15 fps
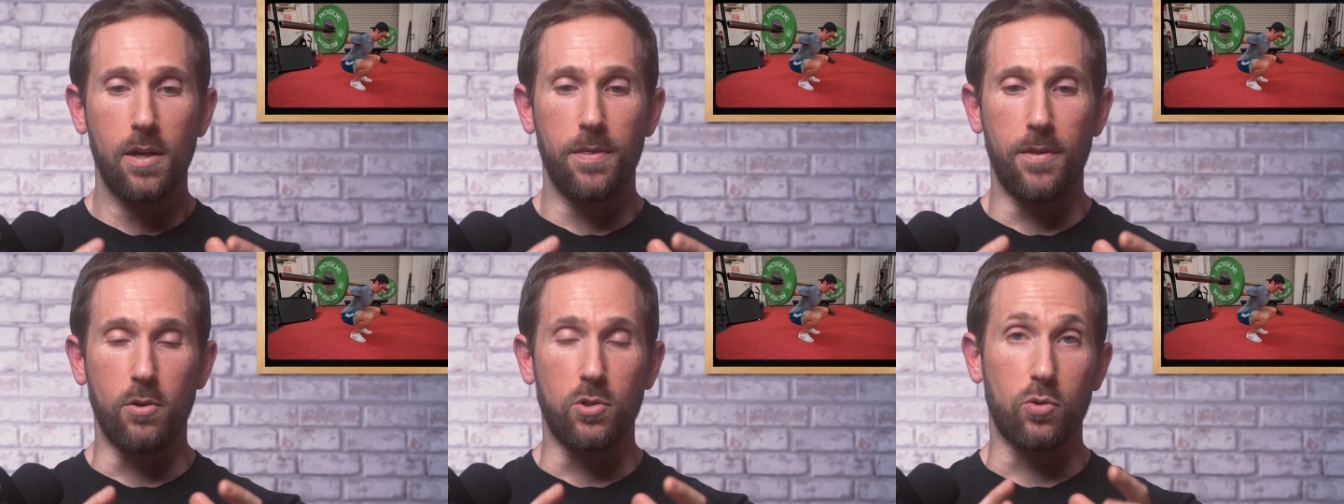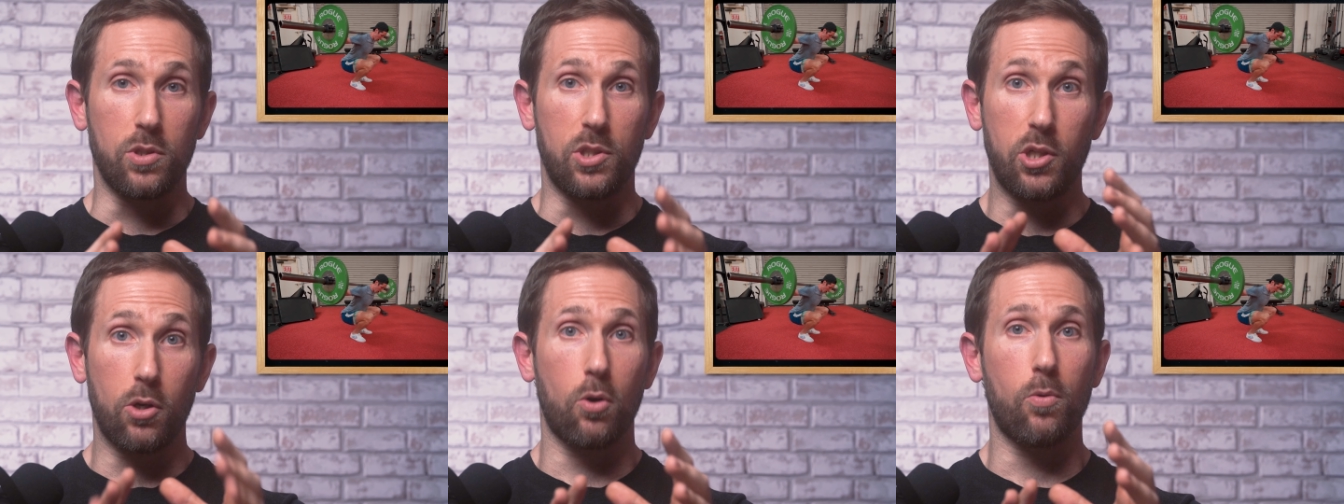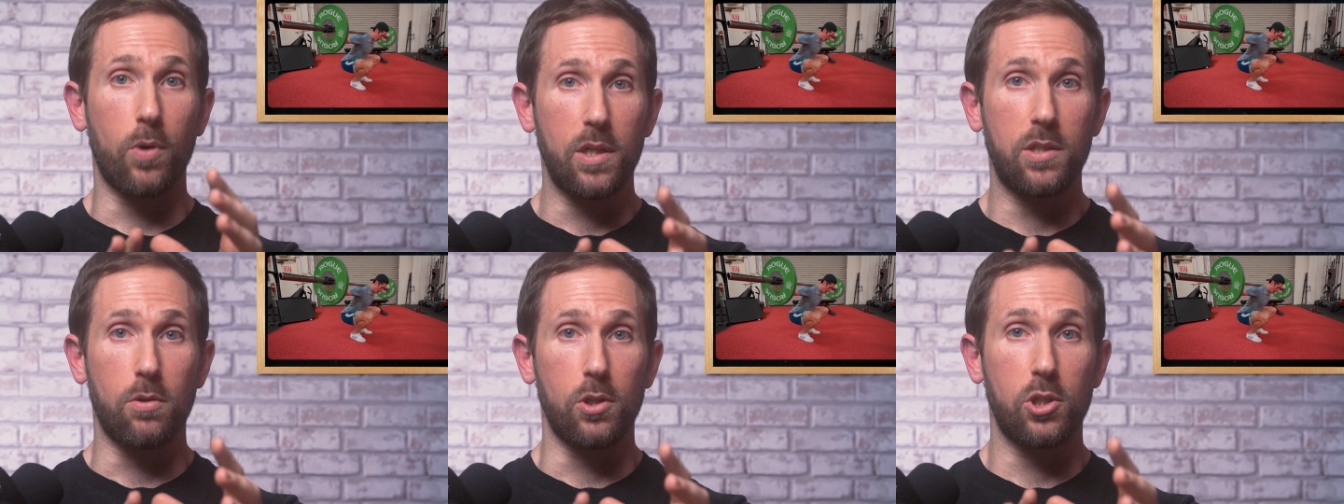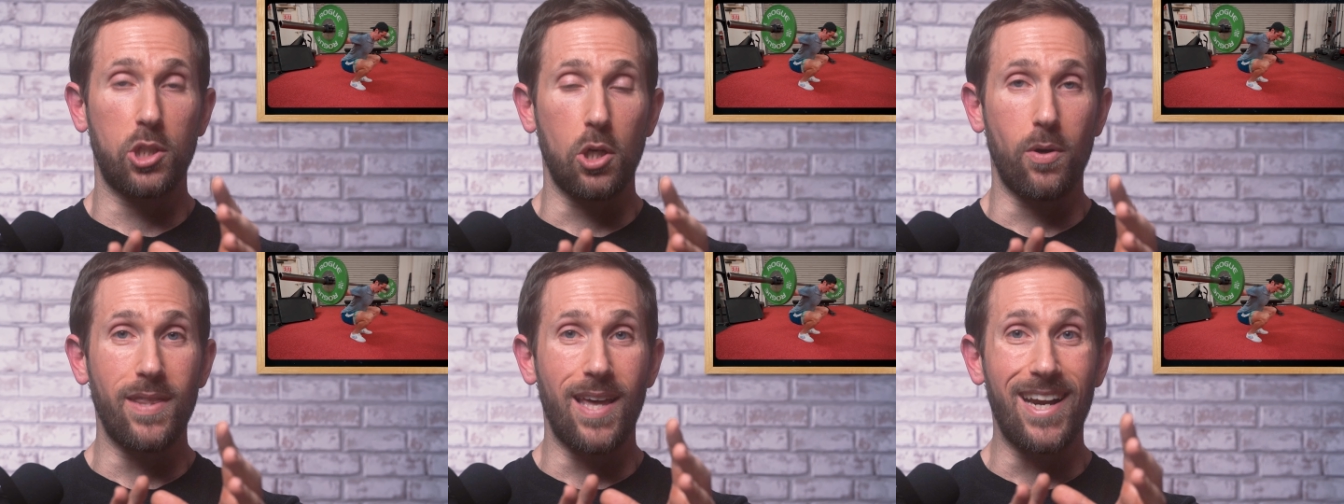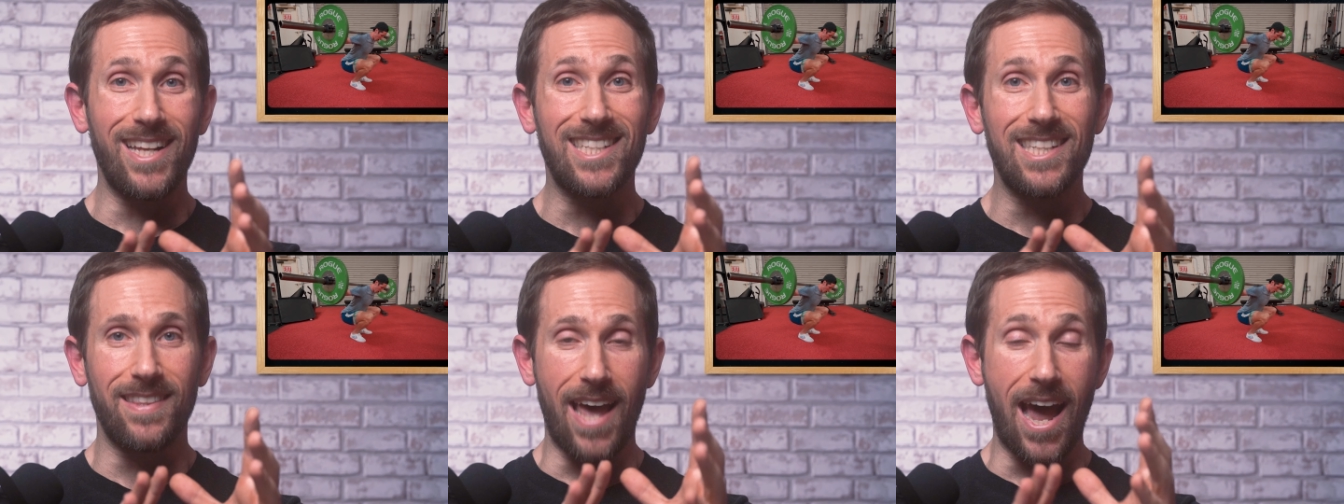There's zero research showing
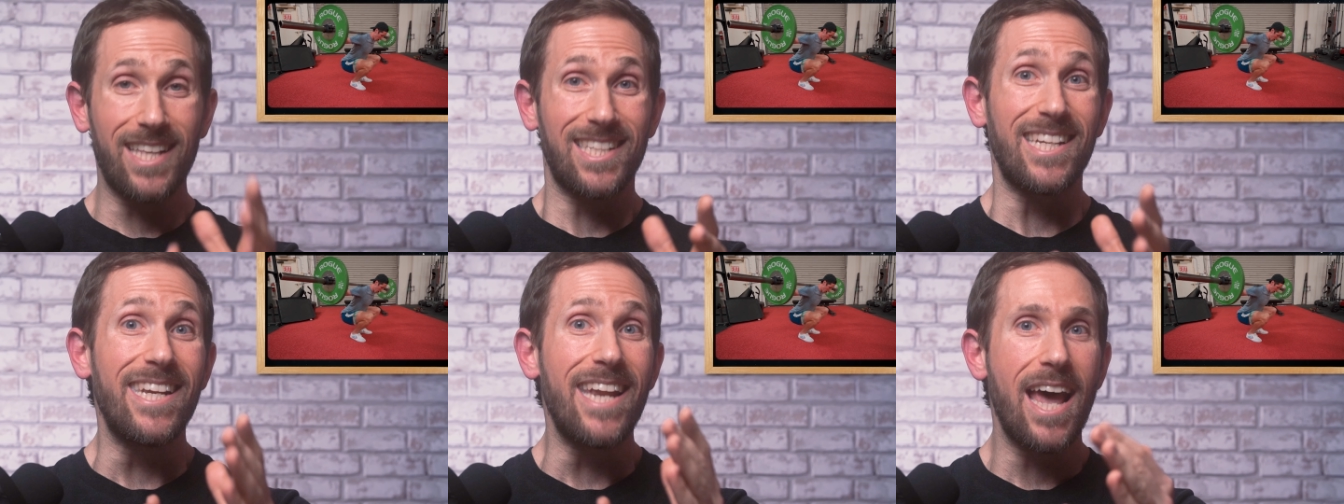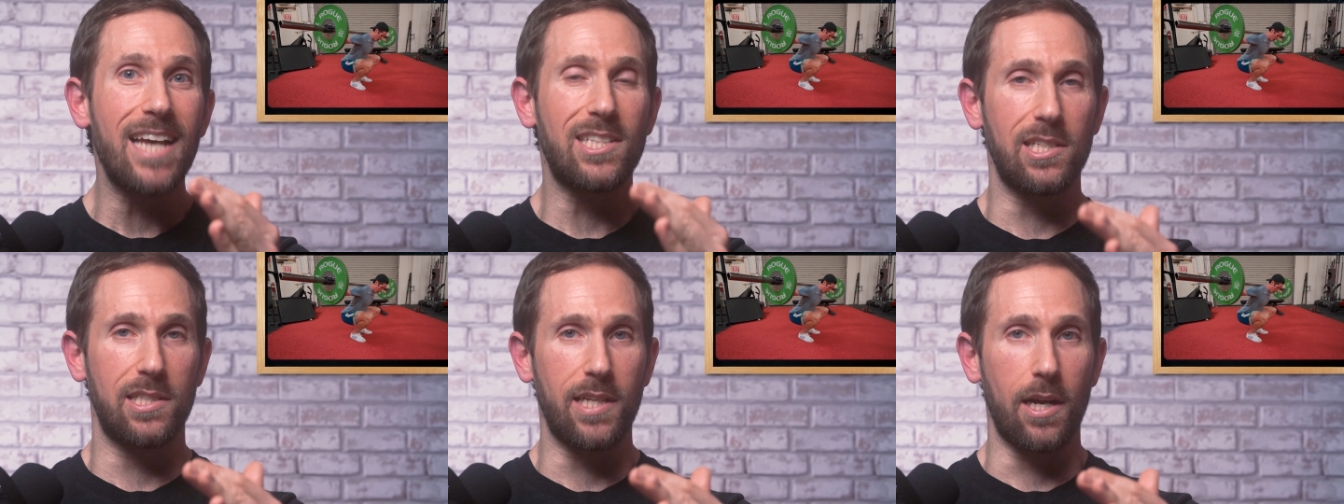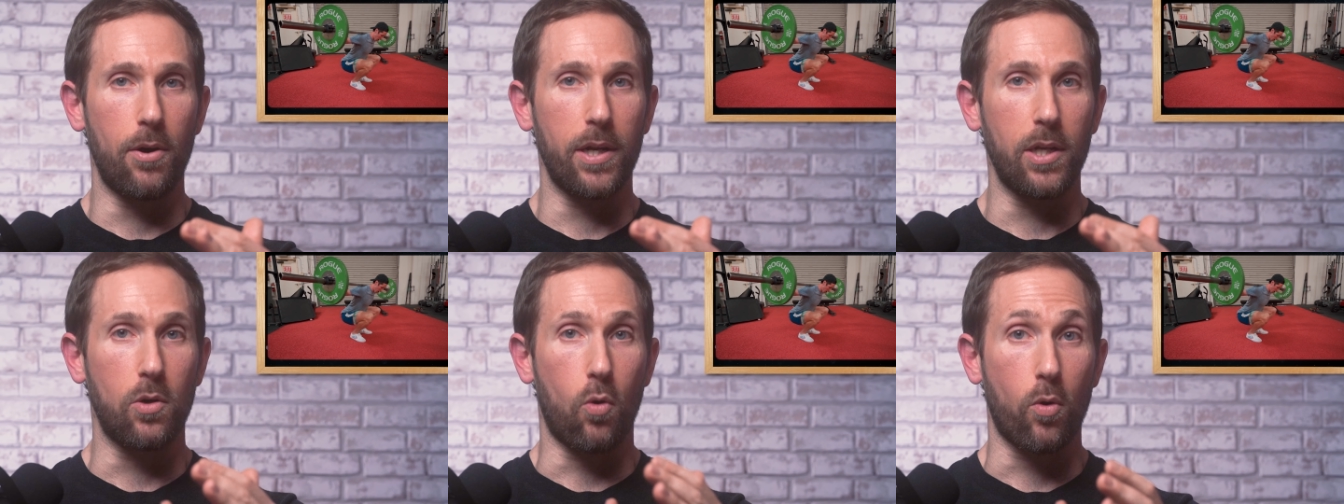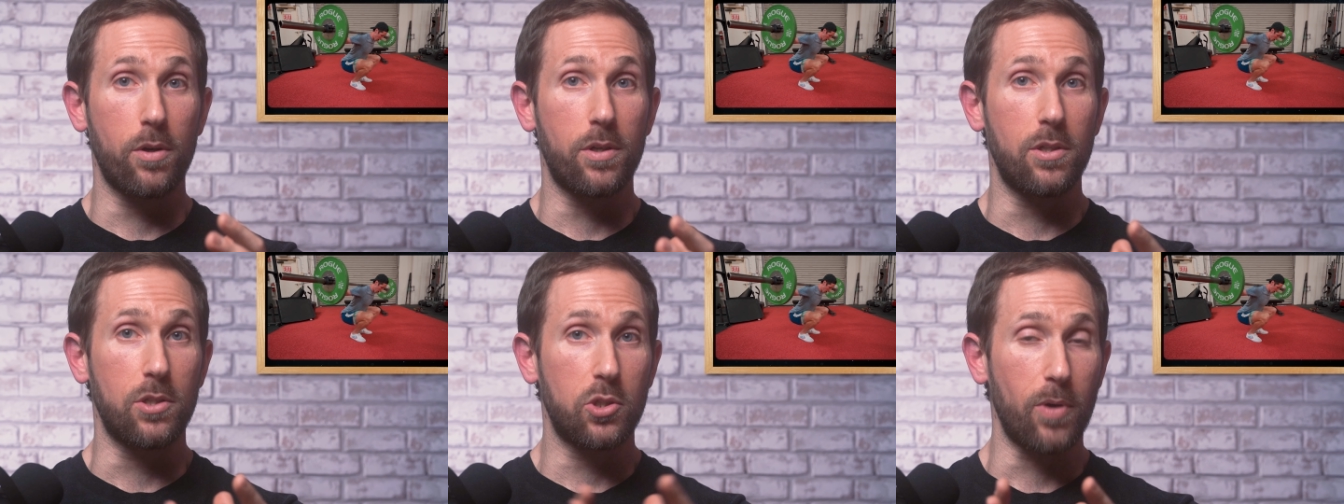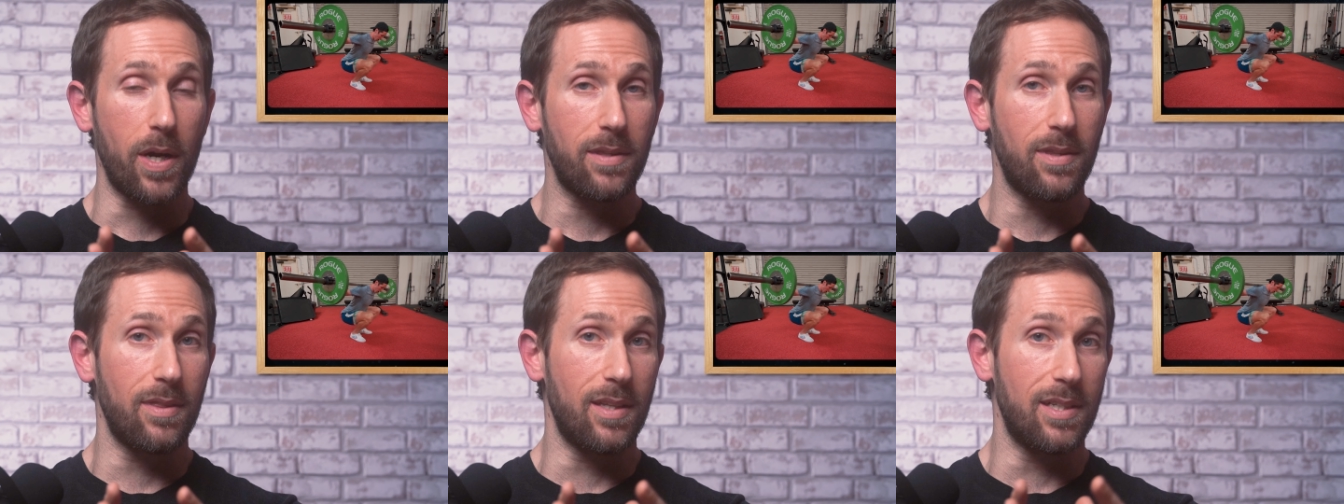that that's necessary in order to
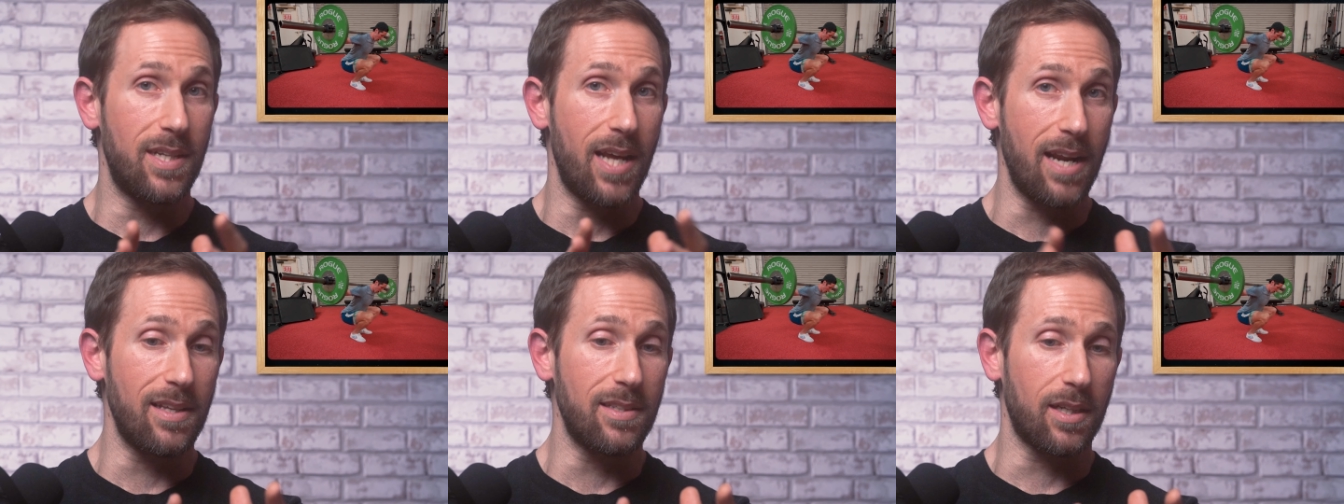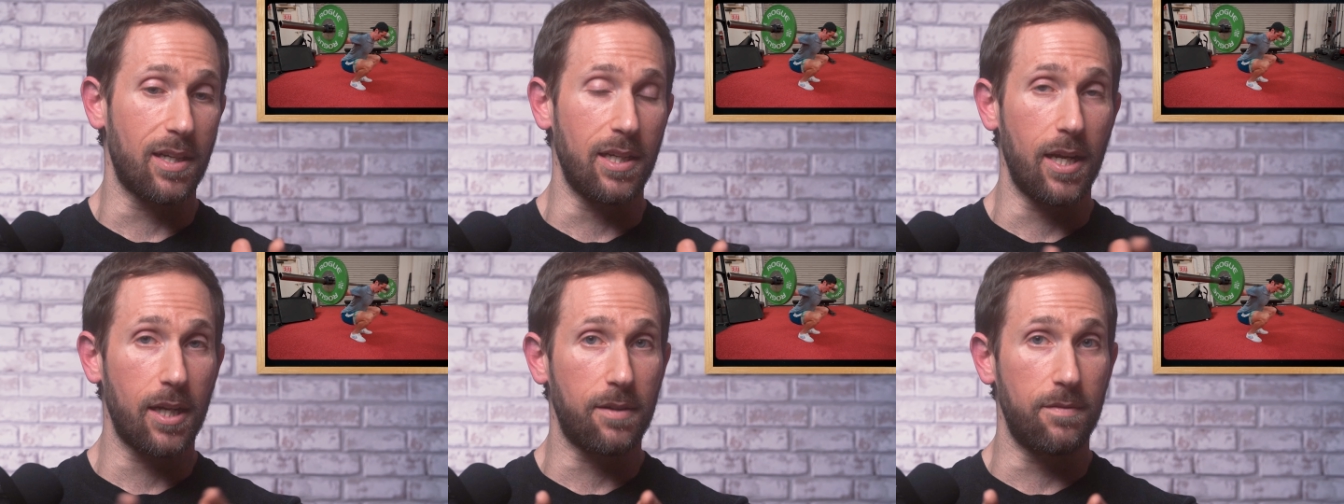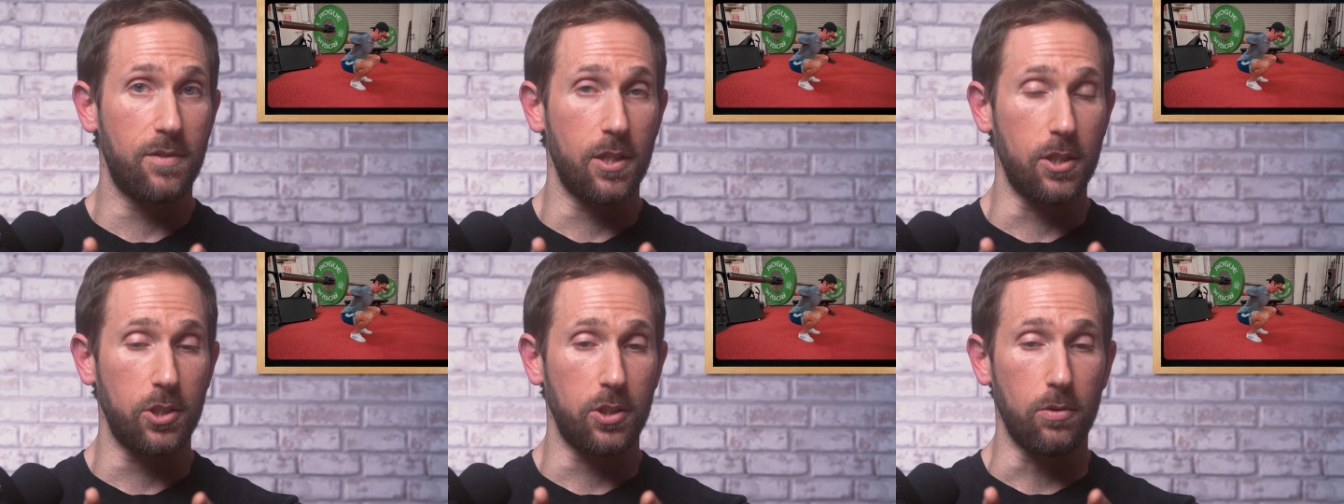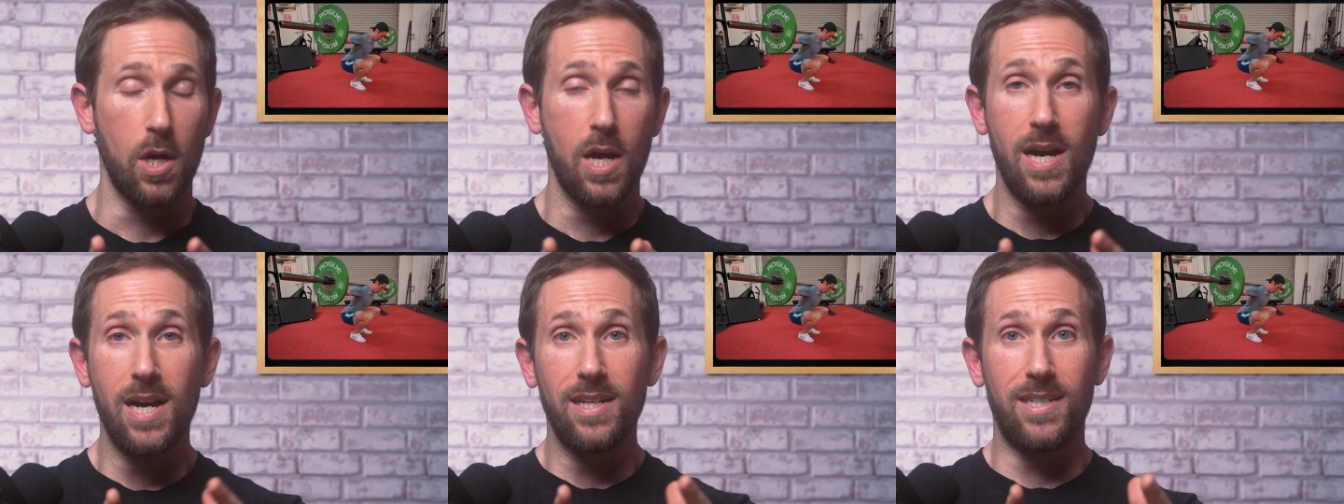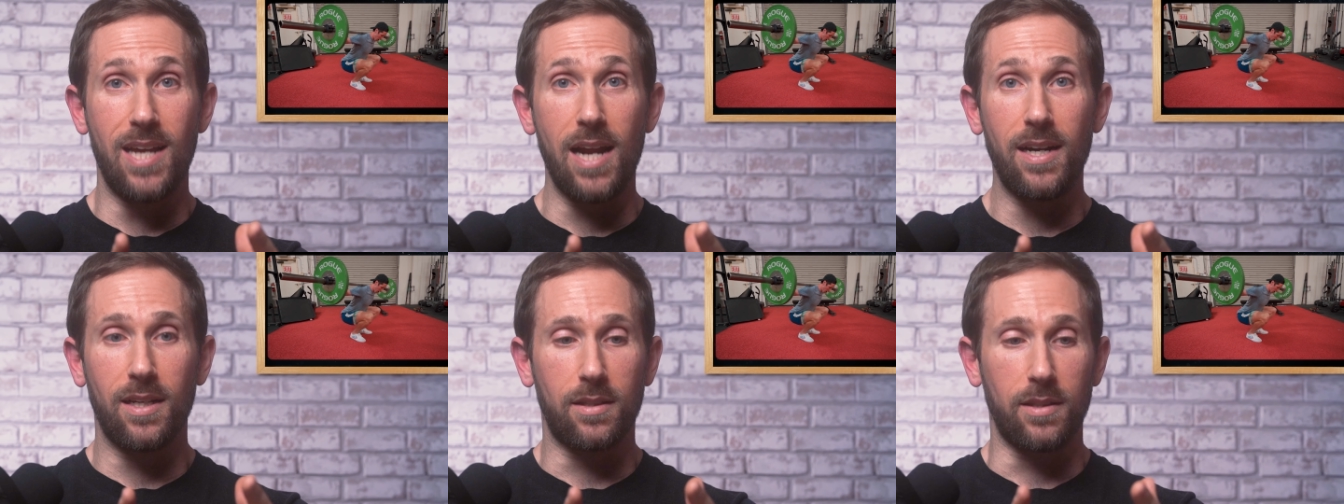strengthen the tendons and connective tissue.
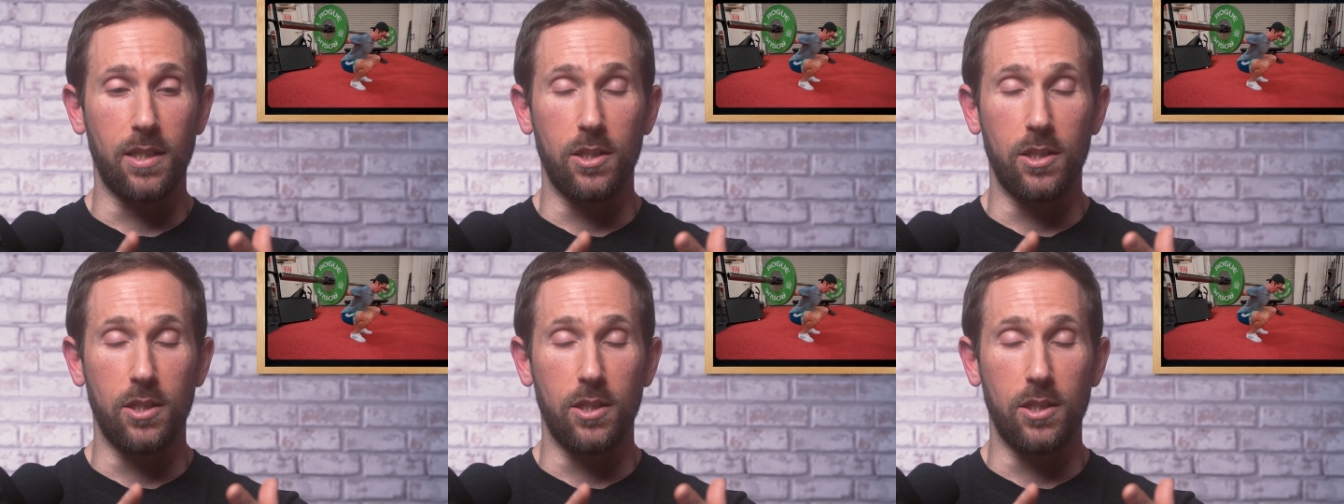Technically,